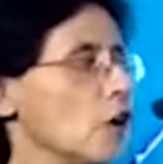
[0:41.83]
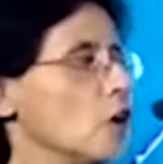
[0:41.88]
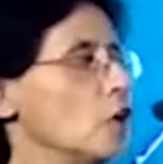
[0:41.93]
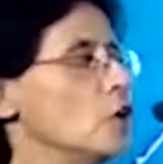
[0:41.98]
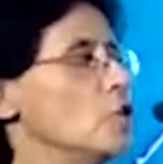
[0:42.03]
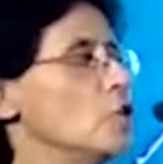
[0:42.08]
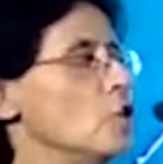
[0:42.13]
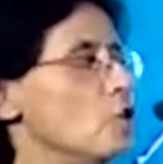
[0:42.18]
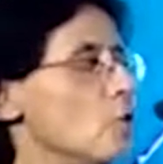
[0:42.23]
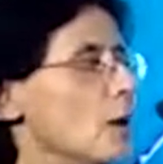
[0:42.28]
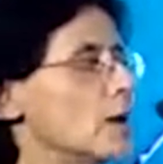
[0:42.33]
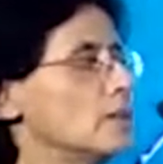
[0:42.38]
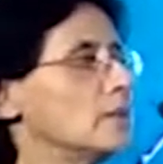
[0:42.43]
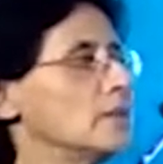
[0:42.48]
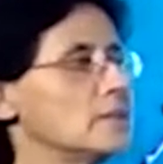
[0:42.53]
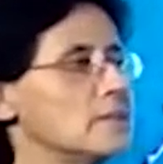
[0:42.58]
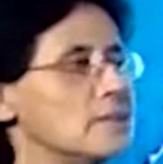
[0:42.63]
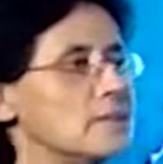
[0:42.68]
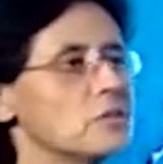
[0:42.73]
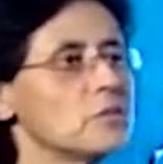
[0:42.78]
no other
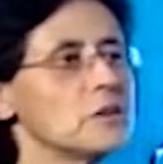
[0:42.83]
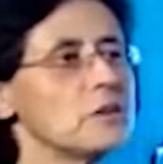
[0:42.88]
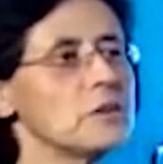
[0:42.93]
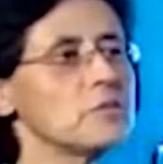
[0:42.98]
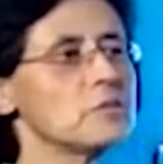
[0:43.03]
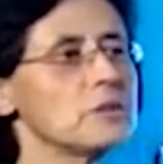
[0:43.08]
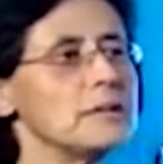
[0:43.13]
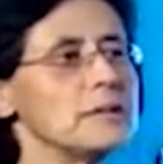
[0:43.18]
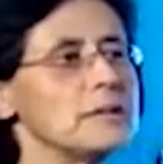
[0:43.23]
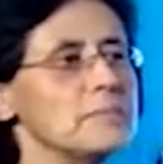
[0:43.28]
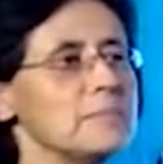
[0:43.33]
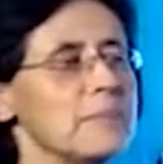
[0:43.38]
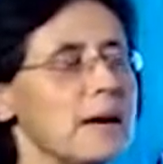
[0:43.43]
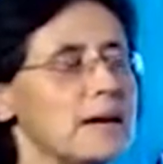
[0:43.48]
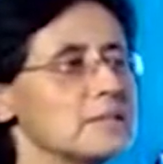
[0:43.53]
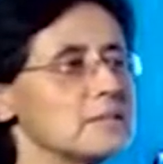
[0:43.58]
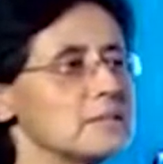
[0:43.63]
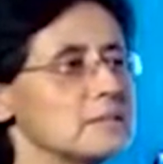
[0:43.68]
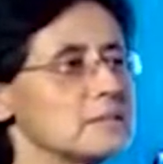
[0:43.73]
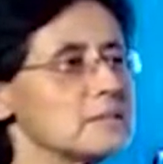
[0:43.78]
degree really
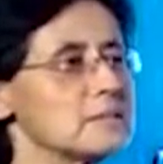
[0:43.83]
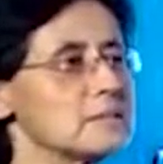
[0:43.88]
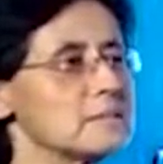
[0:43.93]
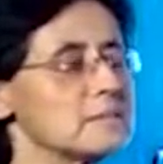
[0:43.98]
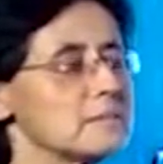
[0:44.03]
matters.